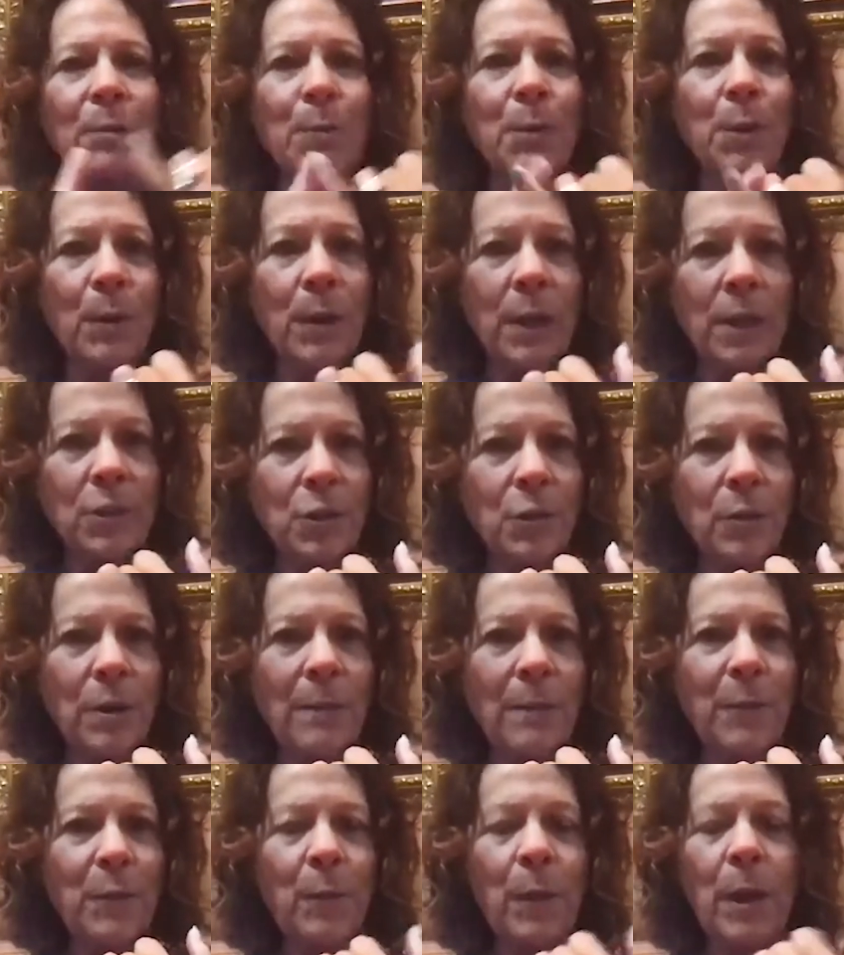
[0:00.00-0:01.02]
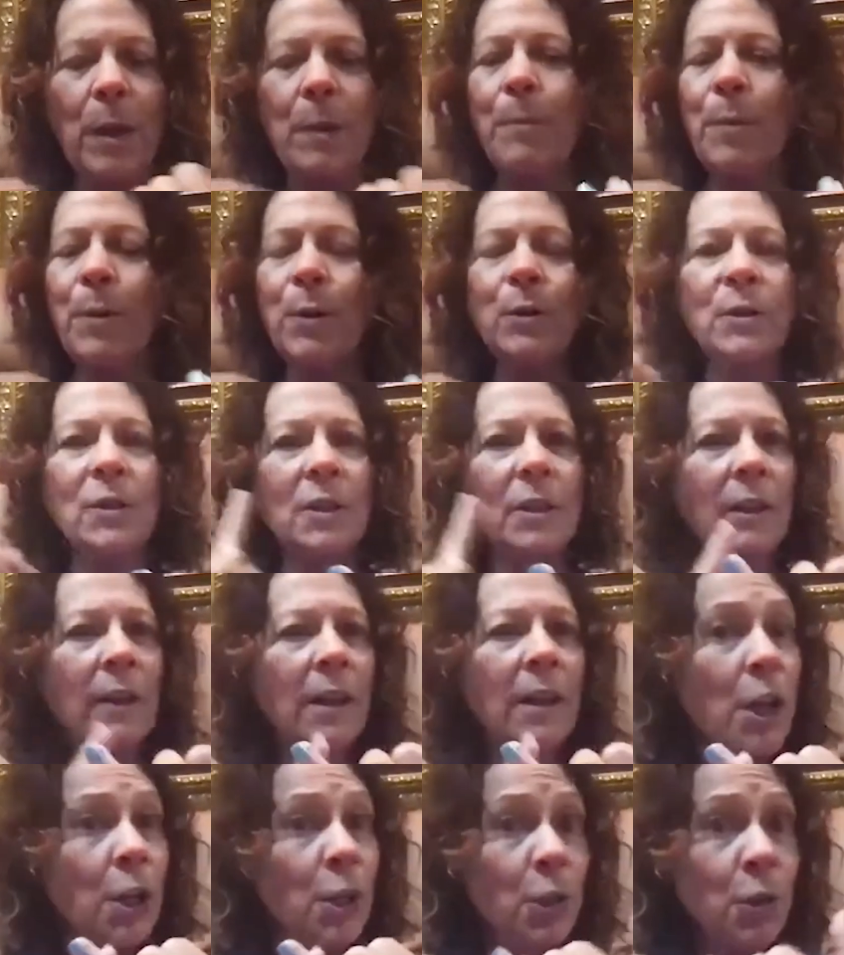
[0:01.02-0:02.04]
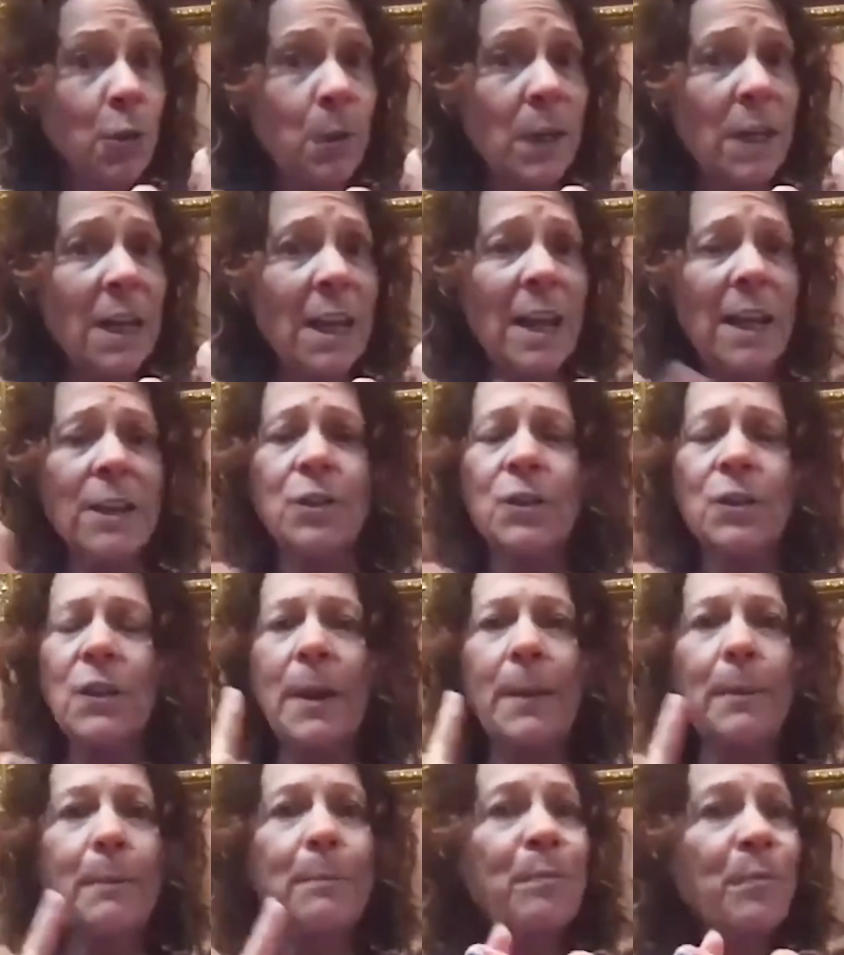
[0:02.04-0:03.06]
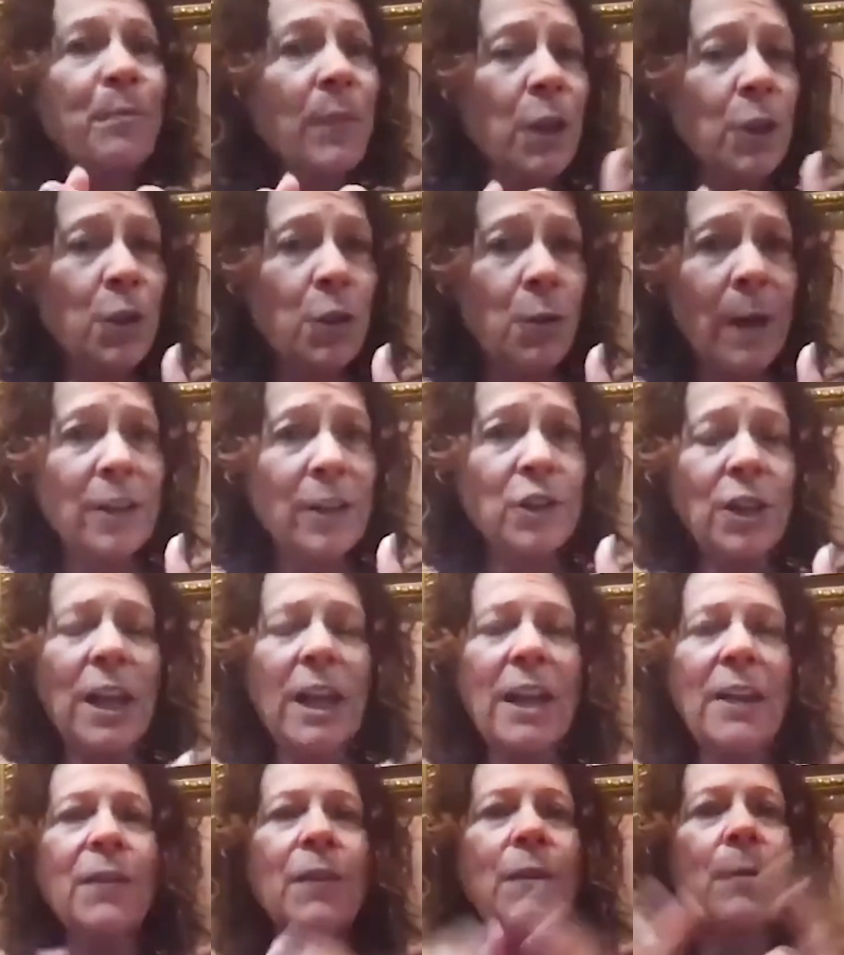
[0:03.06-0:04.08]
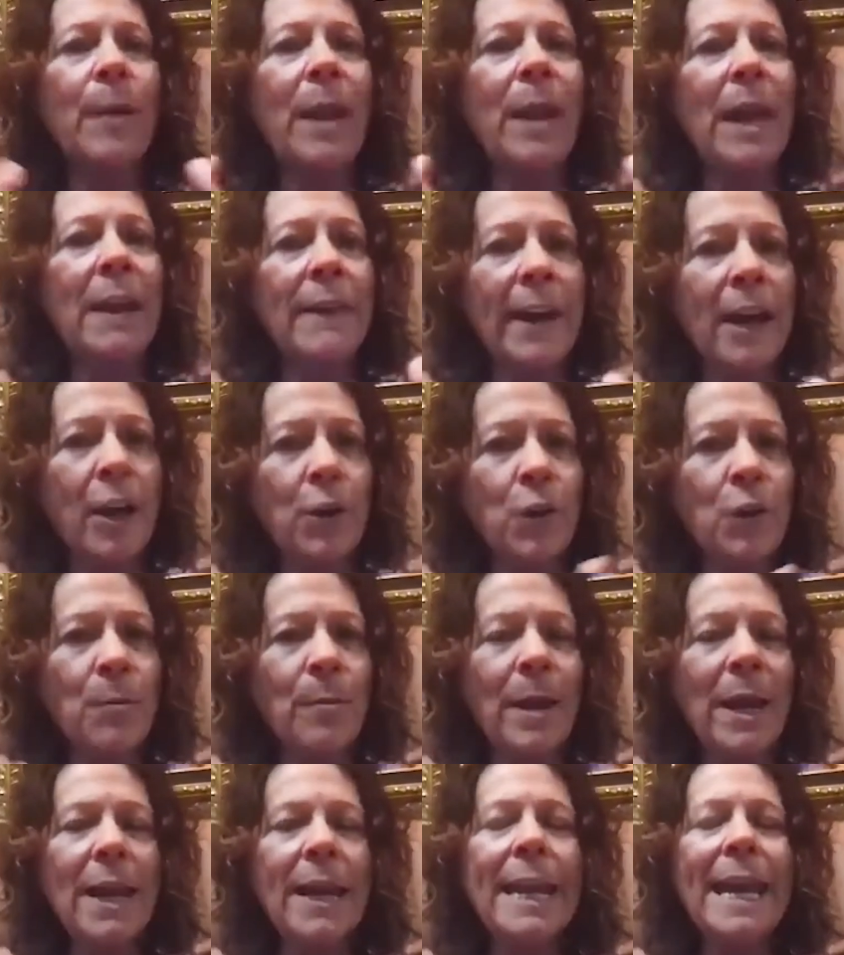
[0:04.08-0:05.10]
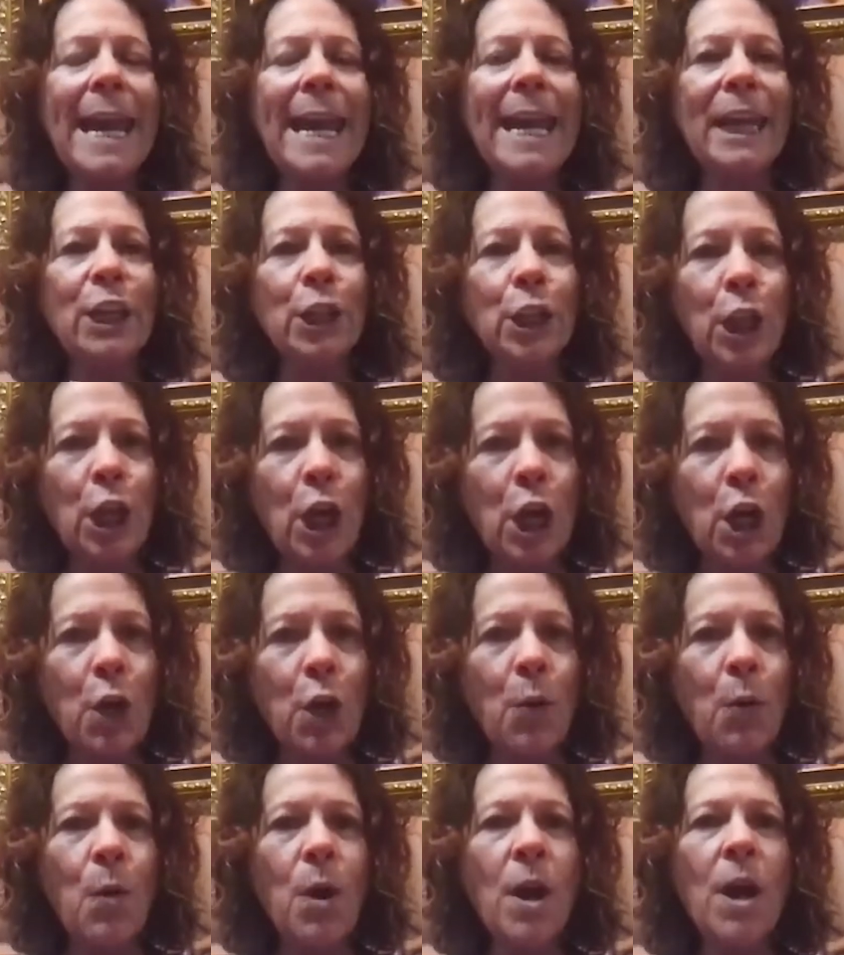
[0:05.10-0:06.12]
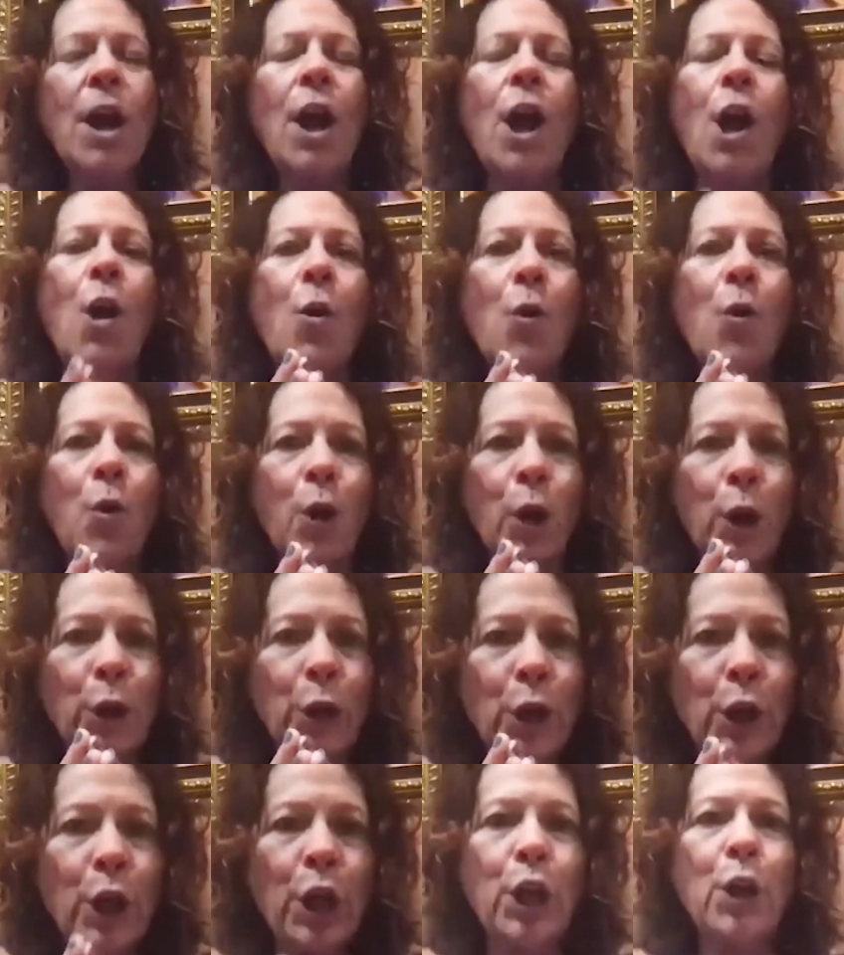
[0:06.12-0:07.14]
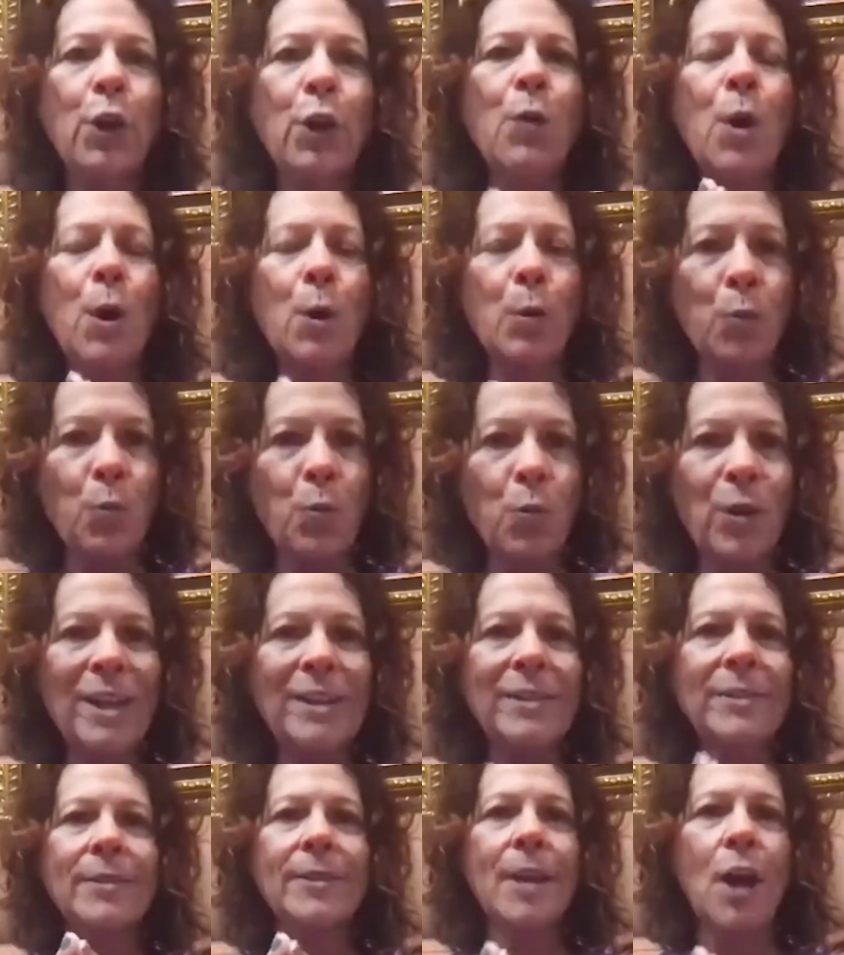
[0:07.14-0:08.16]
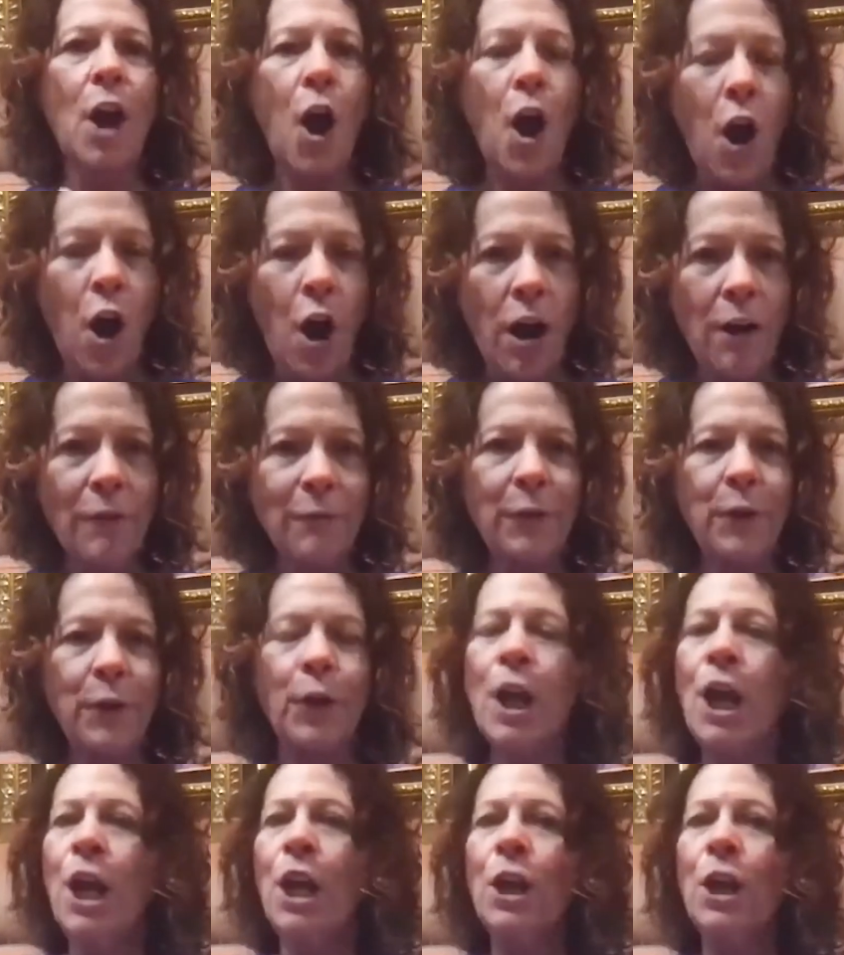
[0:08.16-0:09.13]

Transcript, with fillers: You interrupt the right person, you engage them, you educate them, and now you make a low or no risk offer.